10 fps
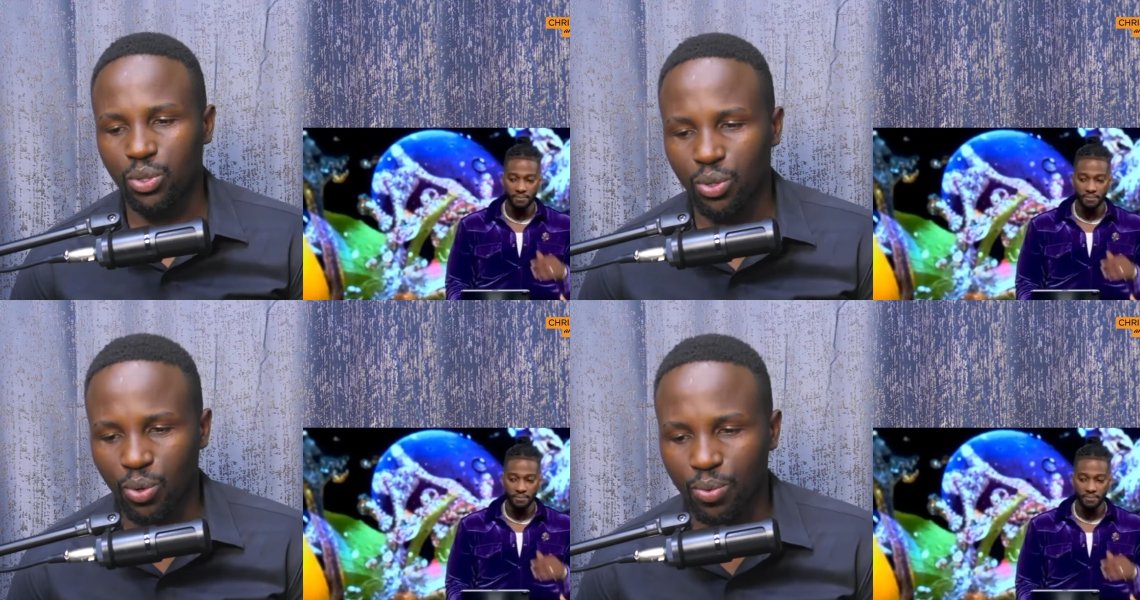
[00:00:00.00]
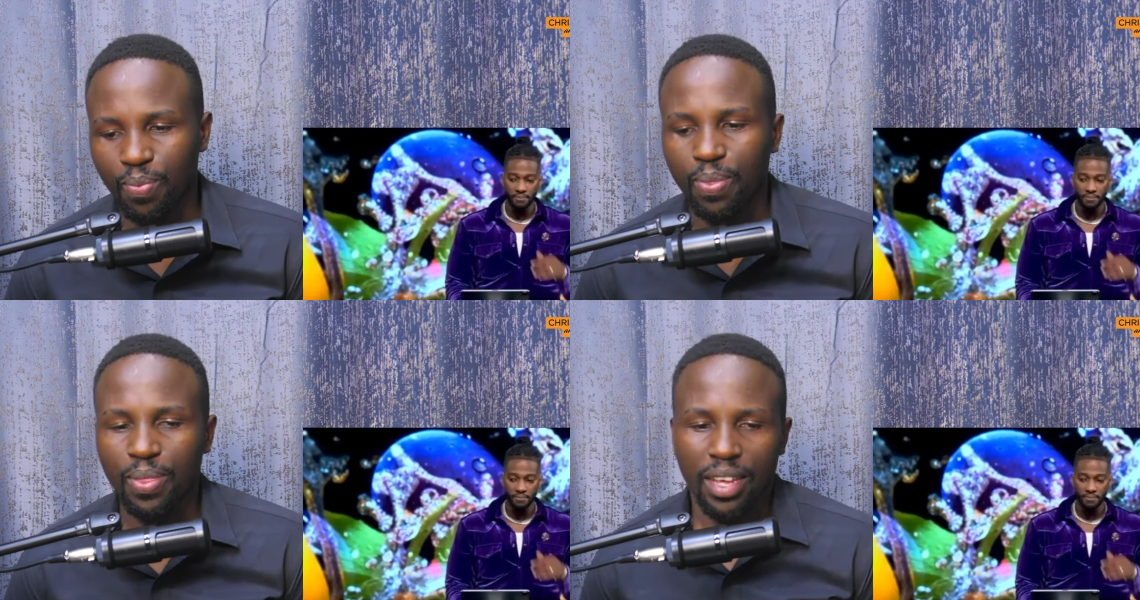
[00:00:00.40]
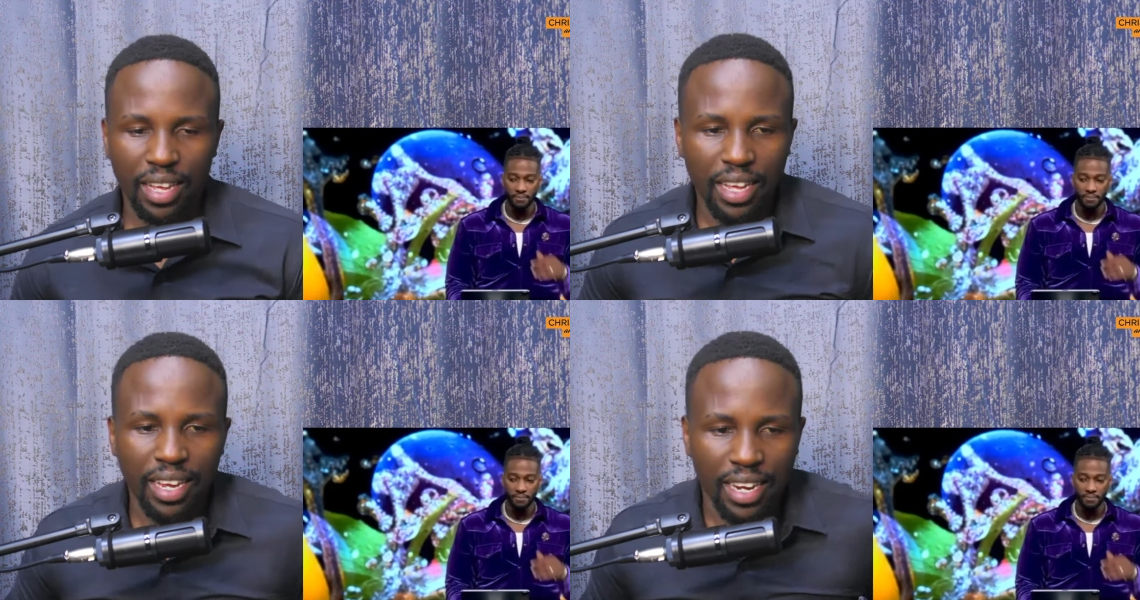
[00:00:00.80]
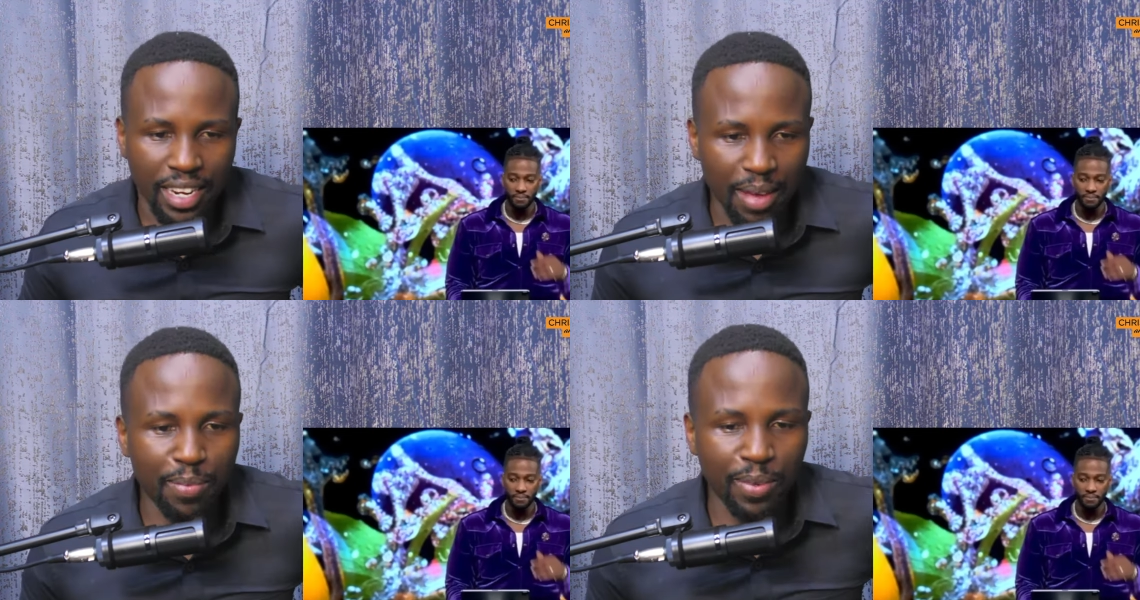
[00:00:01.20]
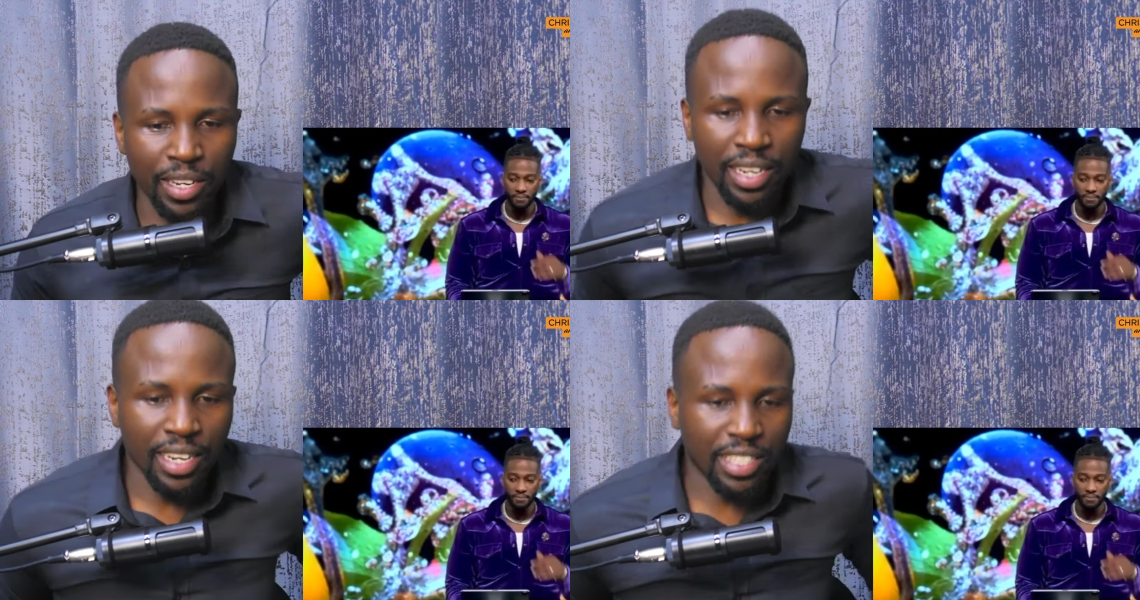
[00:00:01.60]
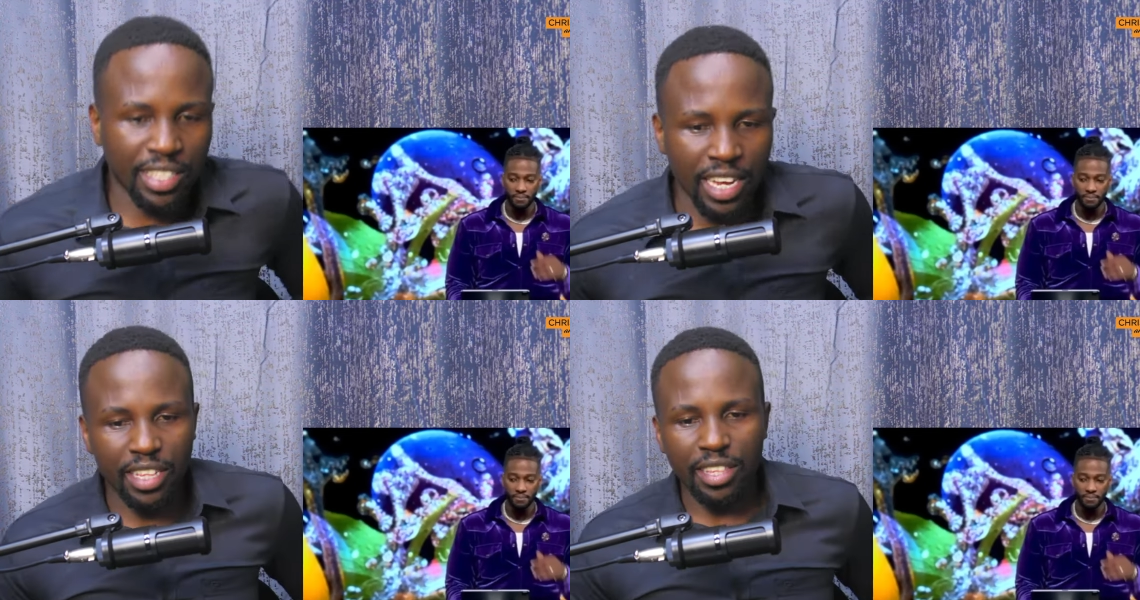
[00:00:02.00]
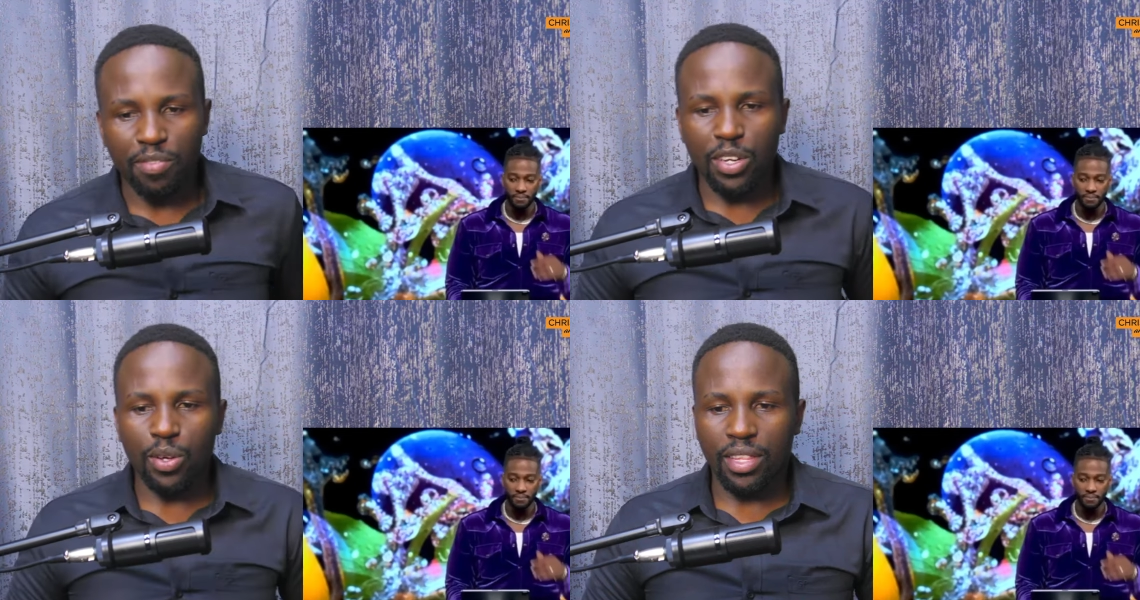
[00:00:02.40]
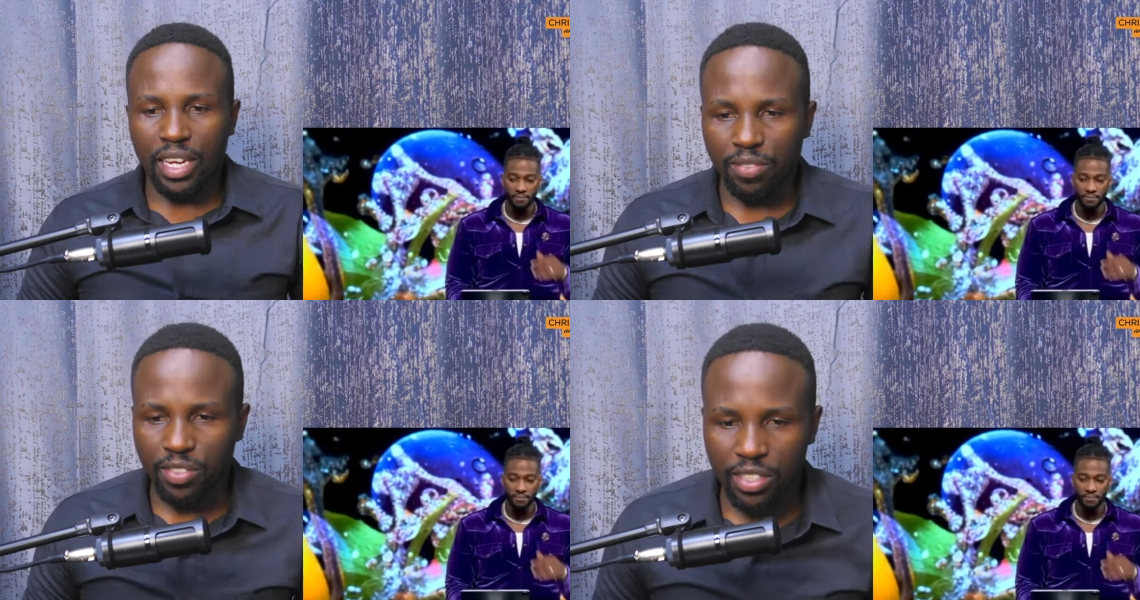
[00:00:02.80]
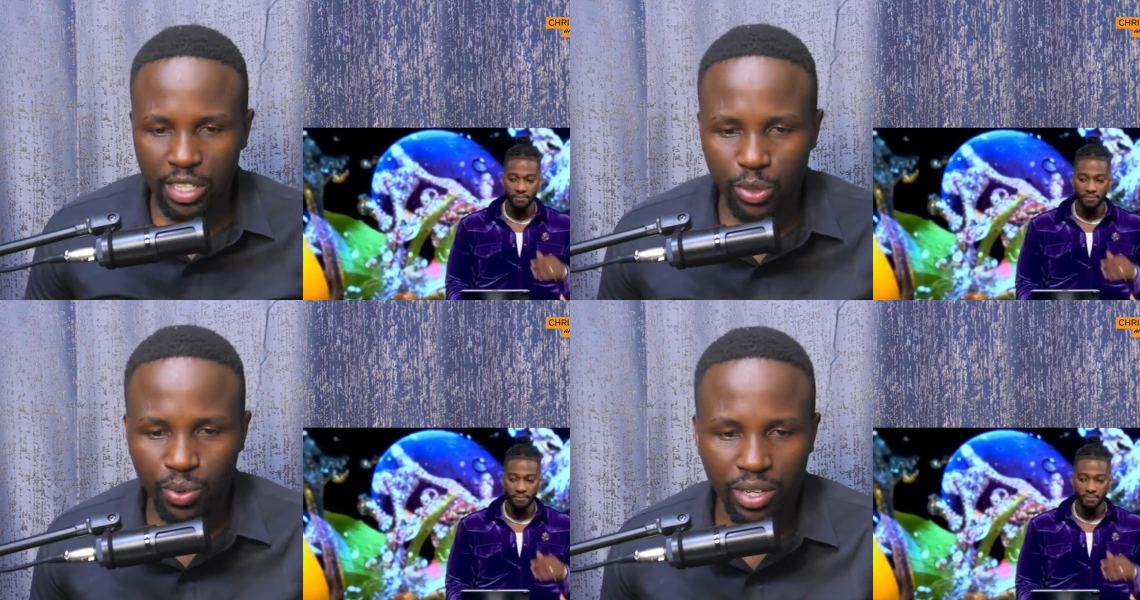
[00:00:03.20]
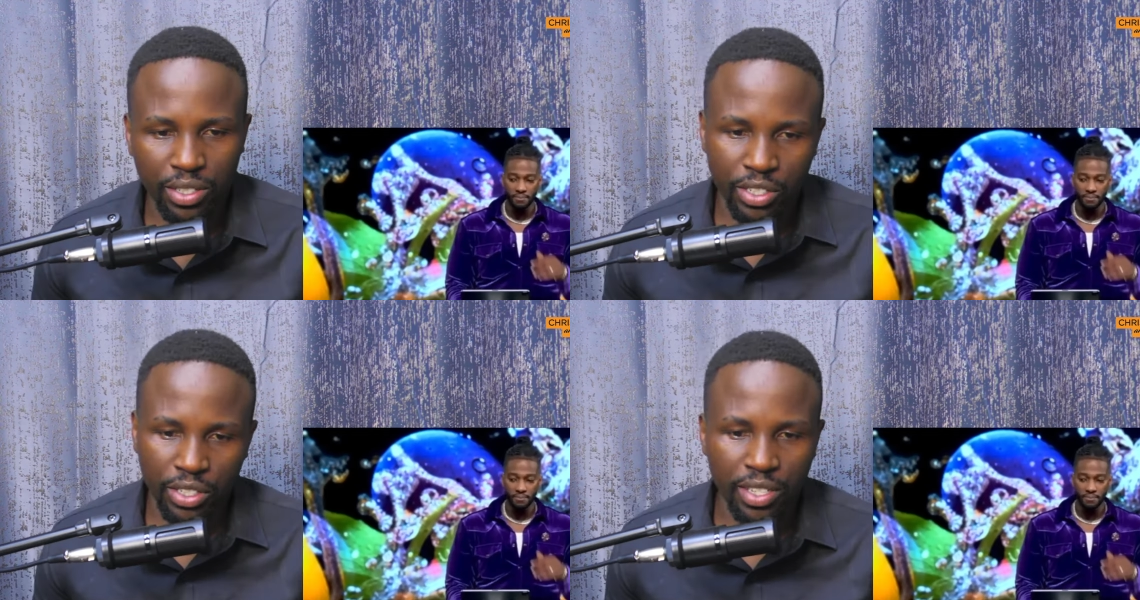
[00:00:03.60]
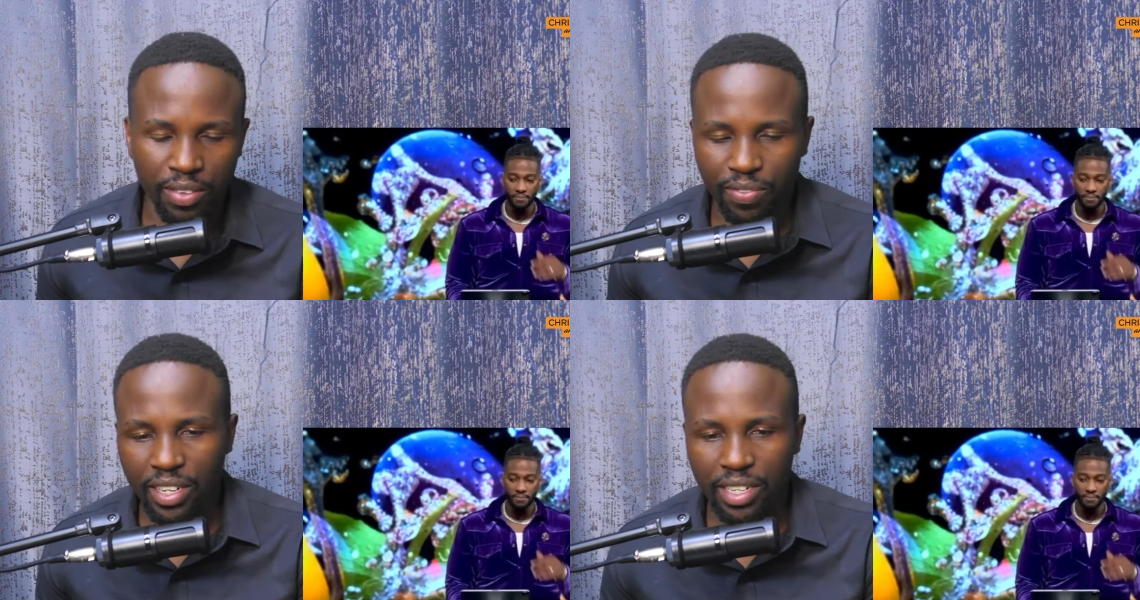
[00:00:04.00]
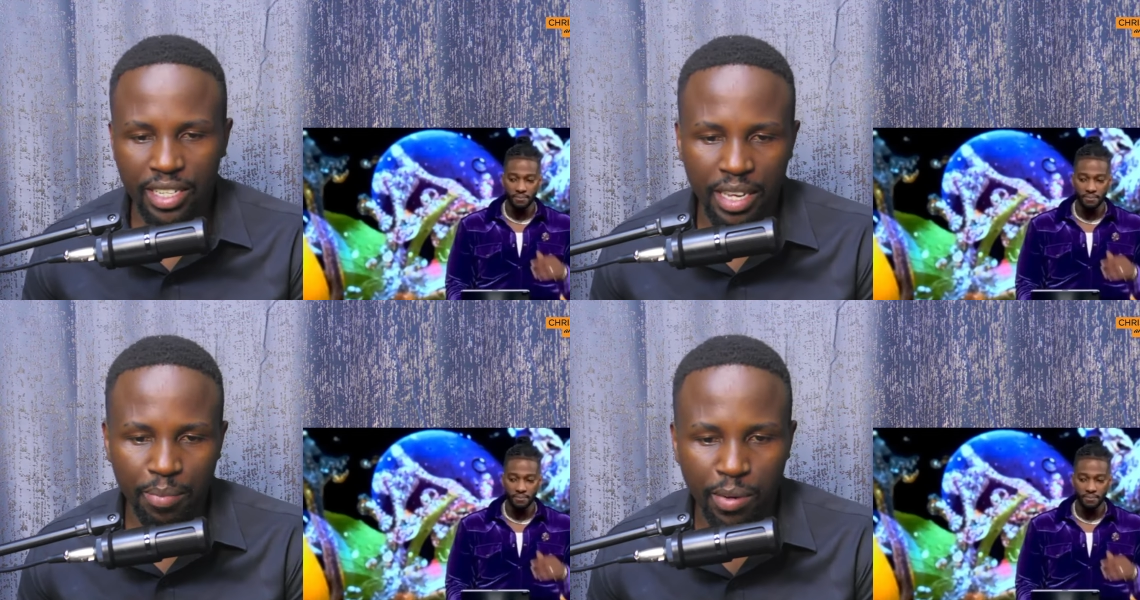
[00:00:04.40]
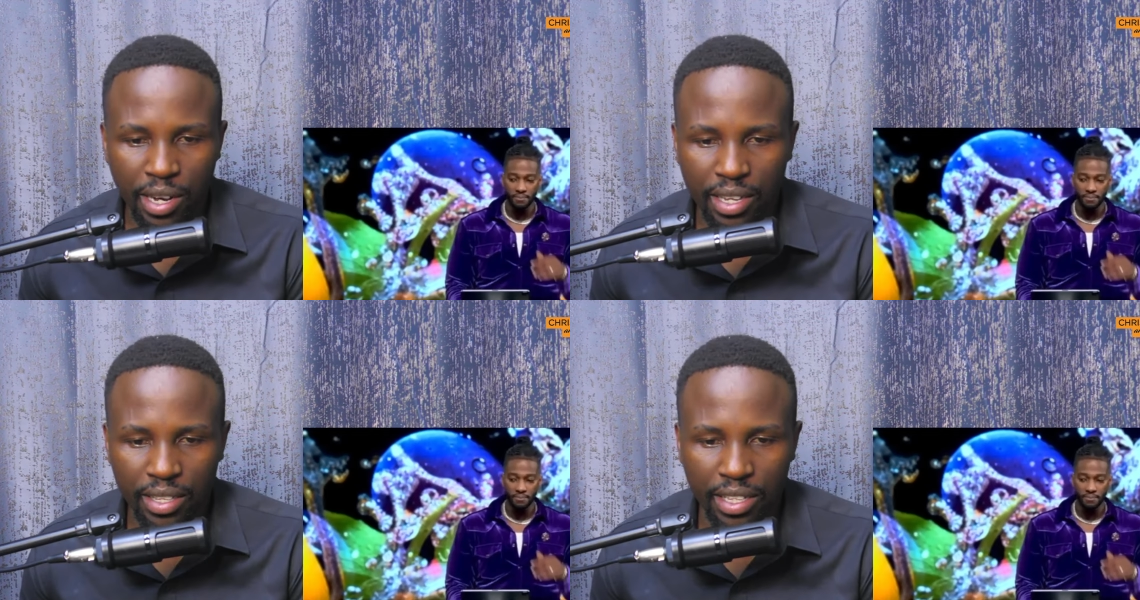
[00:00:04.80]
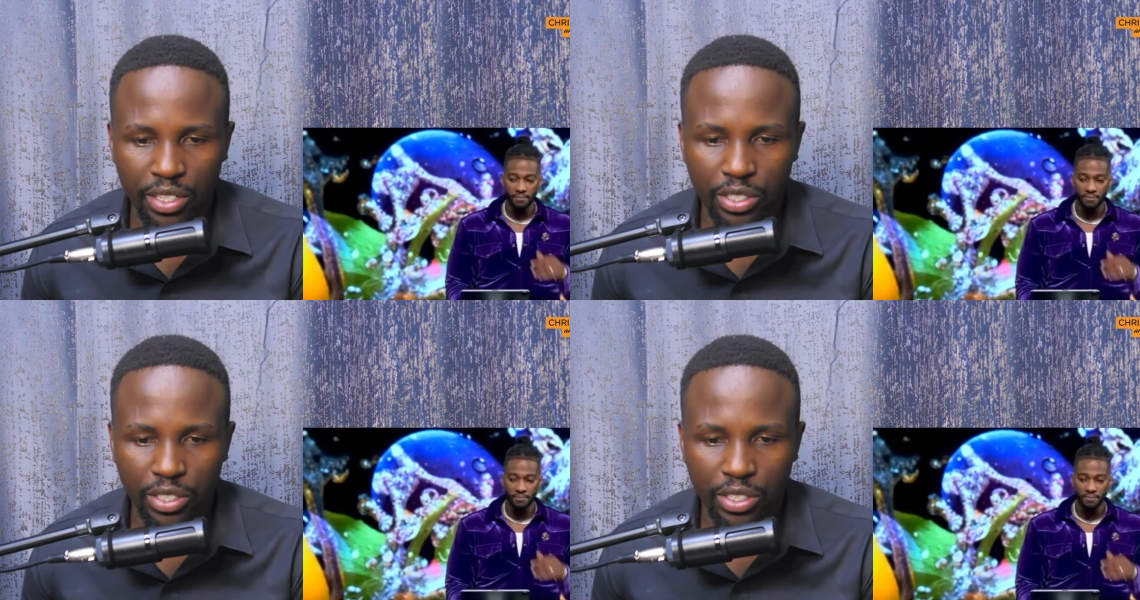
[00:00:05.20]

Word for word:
Speaker 1: So let let's get in the video and then after this we'll just definitely get back and then